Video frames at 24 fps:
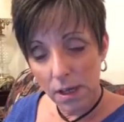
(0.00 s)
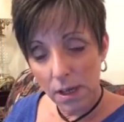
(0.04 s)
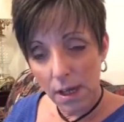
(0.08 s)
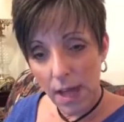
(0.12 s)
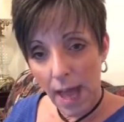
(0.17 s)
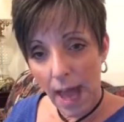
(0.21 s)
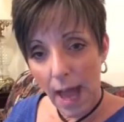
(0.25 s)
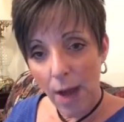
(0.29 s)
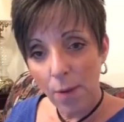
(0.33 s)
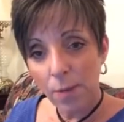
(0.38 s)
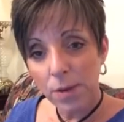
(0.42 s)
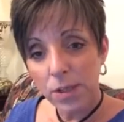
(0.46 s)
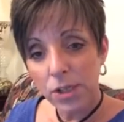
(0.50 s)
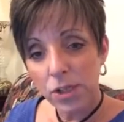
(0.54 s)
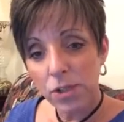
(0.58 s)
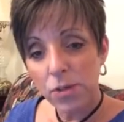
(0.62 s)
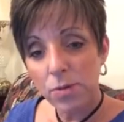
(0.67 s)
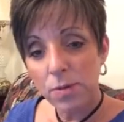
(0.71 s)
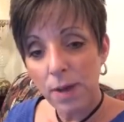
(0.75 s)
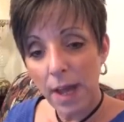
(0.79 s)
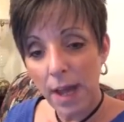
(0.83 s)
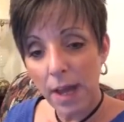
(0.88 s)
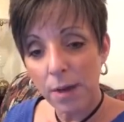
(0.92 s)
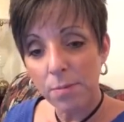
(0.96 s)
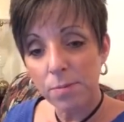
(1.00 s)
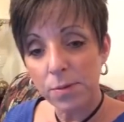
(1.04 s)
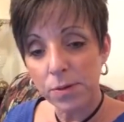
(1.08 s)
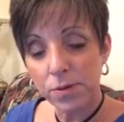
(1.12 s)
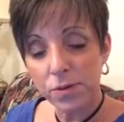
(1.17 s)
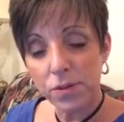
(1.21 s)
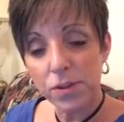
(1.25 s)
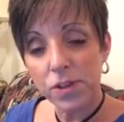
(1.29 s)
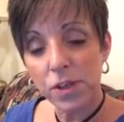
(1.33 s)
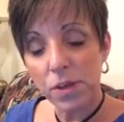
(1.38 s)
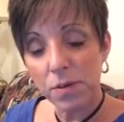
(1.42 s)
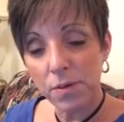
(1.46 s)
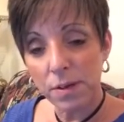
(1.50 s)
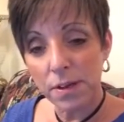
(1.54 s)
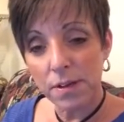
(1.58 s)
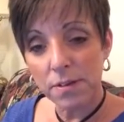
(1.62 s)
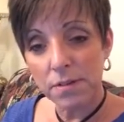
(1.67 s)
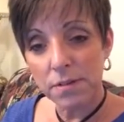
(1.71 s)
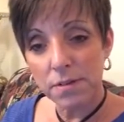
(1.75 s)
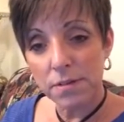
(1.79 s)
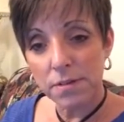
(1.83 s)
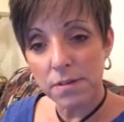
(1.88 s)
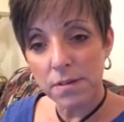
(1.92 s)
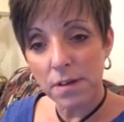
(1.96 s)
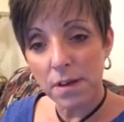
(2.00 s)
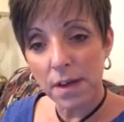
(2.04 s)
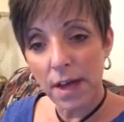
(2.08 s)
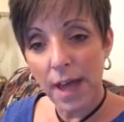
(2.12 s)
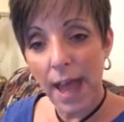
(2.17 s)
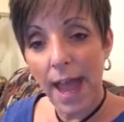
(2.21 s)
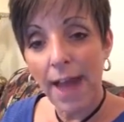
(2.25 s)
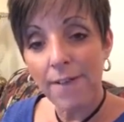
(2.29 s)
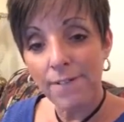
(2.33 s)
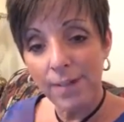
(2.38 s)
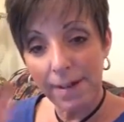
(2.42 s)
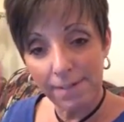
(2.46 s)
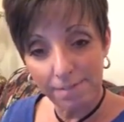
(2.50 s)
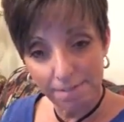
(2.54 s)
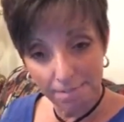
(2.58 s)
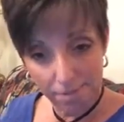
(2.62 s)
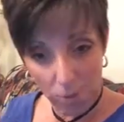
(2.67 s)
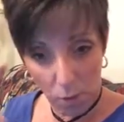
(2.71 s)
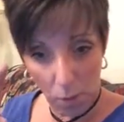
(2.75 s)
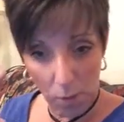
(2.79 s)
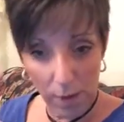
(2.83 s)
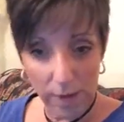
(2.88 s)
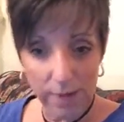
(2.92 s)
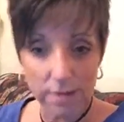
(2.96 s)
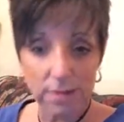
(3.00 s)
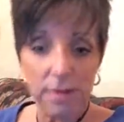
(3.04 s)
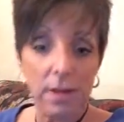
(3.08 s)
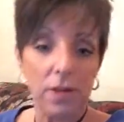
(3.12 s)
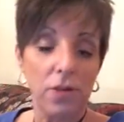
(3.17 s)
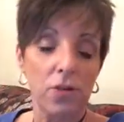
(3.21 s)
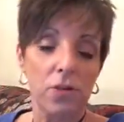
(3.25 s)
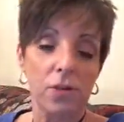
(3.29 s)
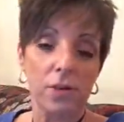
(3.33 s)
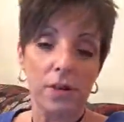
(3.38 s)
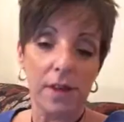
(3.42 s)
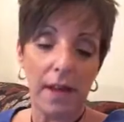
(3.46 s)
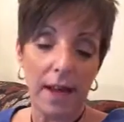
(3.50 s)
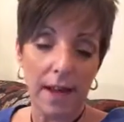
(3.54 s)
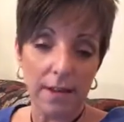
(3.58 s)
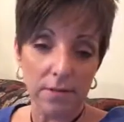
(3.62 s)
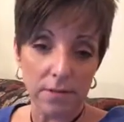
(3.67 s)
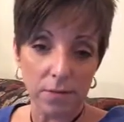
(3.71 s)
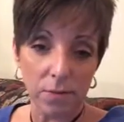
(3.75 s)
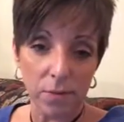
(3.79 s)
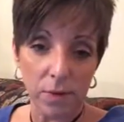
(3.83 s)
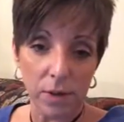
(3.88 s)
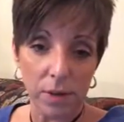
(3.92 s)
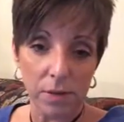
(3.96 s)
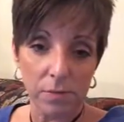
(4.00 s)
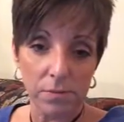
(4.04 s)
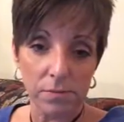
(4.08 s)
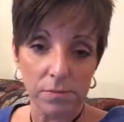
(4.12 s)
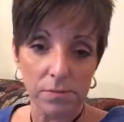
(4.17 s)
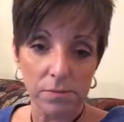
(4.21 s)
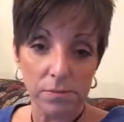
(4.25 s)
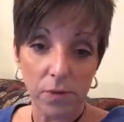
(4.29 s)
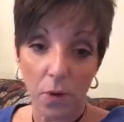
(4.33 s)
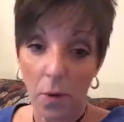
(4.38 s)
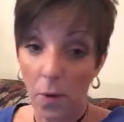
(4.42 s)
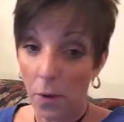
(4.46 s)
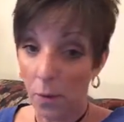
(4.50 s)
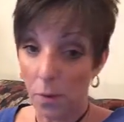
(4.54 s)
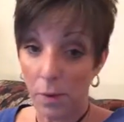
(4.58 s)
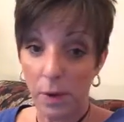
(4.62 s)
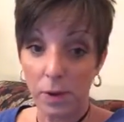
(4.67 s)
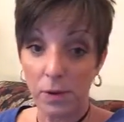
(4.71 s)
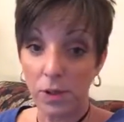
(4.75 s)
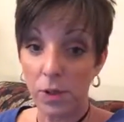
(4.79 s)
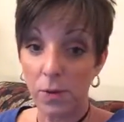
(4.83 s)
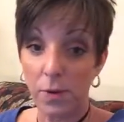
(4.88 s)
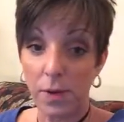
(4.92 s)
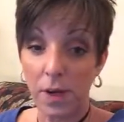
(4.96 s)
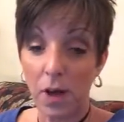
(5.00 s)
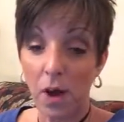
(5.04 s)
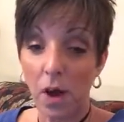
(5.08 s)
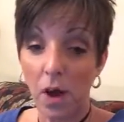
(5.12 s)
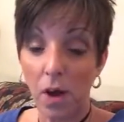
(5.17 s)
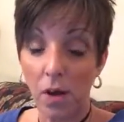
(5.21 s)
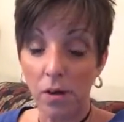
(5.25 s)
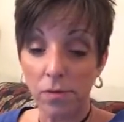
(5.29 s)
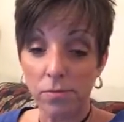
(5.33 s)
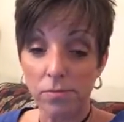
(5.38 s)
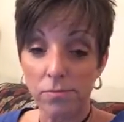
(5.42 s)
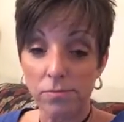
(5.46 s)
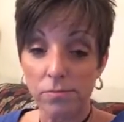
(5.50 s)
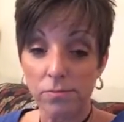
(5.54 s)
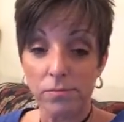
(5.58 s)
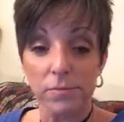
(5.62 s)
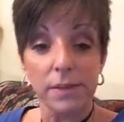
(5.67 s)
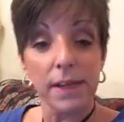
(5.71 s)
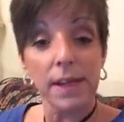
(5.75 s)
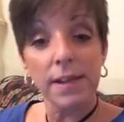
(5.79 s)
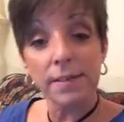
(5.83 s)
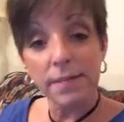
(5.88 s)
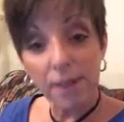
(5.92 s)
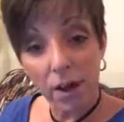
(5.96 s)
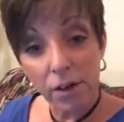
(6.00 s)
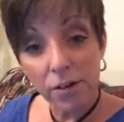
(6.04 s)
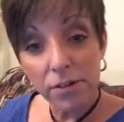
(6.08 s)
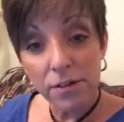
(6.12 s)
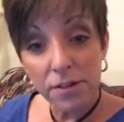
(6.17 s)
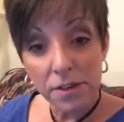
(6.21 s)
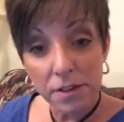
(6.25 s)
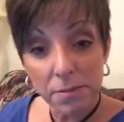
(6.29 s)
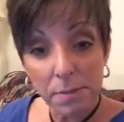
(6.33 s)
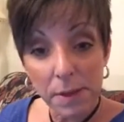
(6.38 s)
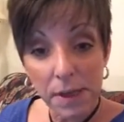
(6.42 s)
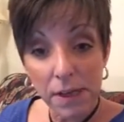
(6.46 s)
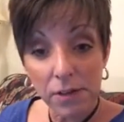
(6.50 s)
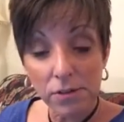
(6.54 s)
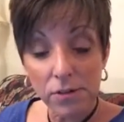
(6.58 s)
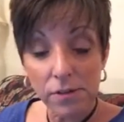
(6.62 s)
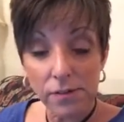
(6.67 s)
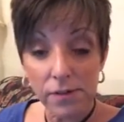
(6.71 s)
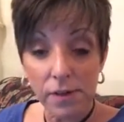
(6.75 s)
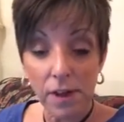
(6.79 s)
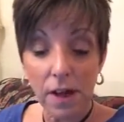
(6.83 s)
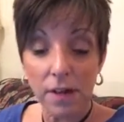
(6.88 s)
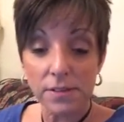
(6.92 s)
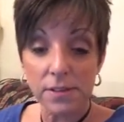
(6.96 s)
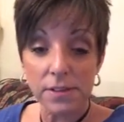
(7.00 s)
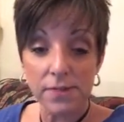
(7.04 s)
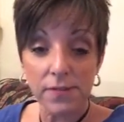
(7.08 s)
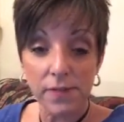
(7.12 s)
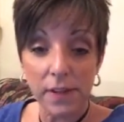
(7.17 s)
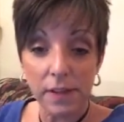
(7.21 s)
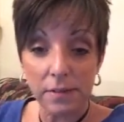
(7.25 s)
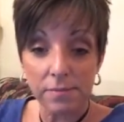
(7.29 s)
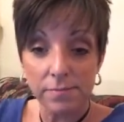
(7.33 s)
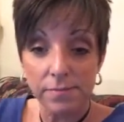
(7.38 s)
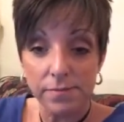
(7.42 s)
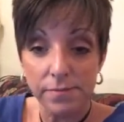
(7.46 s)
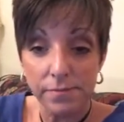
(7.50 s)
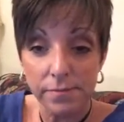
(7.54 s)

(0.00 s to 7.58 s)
help your students have a voice in your classroom, or will you at all? It's all going to depend on your philosophy.